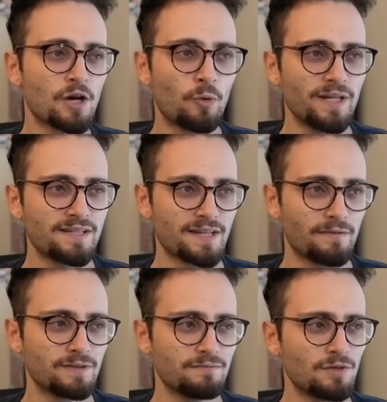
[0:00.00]
Queen e
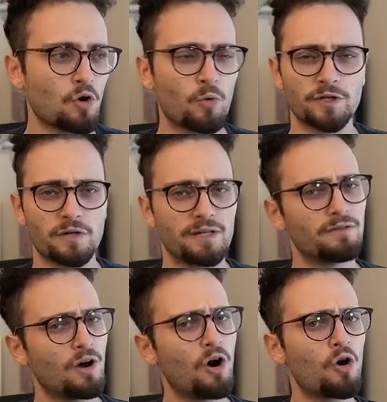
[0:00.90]
seven, no queen trade.
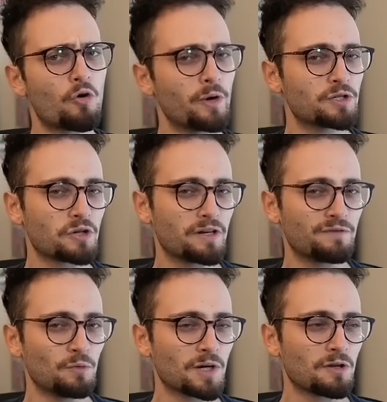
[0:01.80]
No queen trade
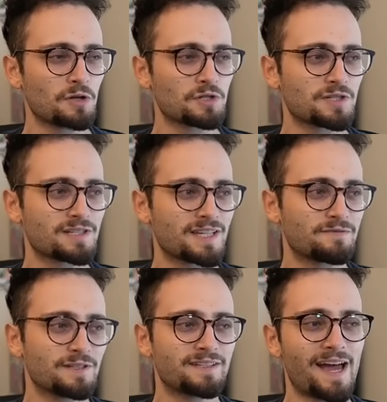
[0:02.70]
if you want to launch a
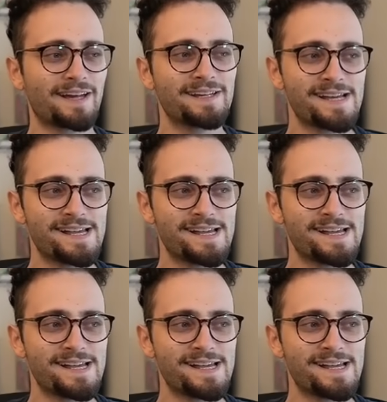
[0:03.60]
successful attack.